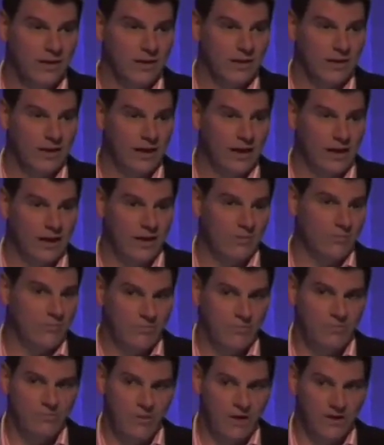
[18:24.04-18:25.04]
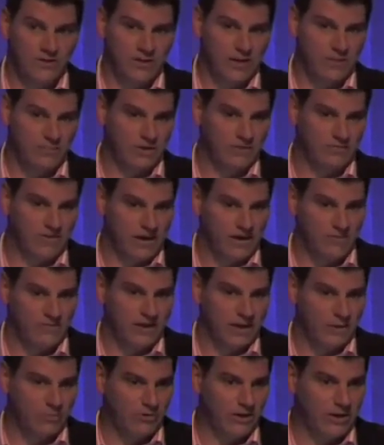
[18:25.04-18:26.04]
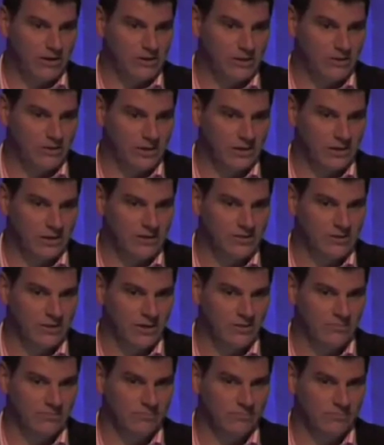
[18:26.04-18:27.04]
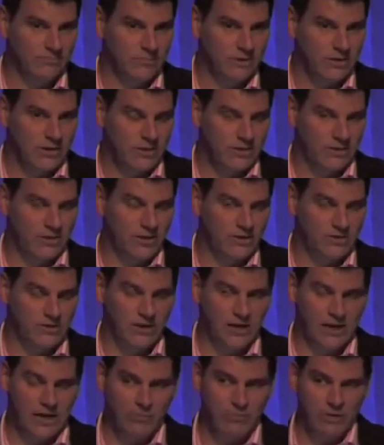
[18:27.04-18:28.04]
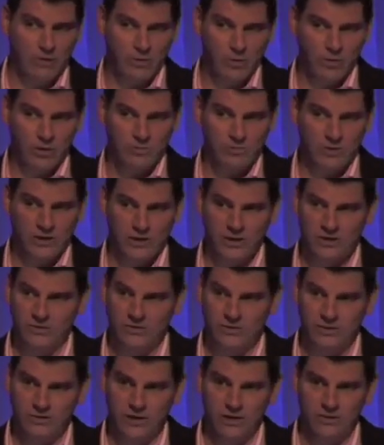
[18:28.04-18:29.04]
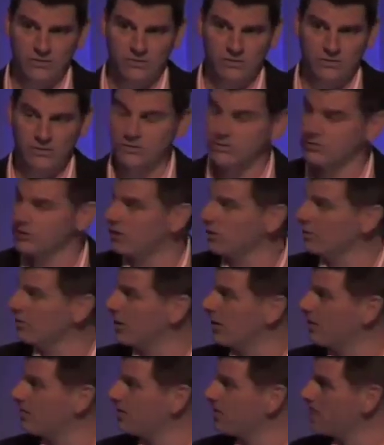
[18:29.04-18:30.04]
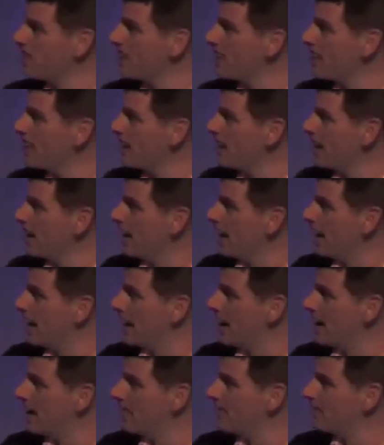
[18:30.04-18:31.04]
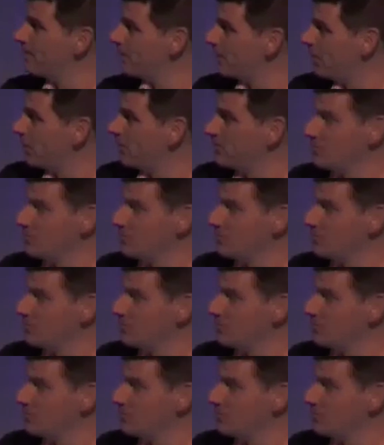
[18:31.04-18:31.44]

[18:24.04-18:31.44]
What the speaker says: I'm personally a big fan of collaboration. I think those that collaborate will always beat those that don't. So, you know,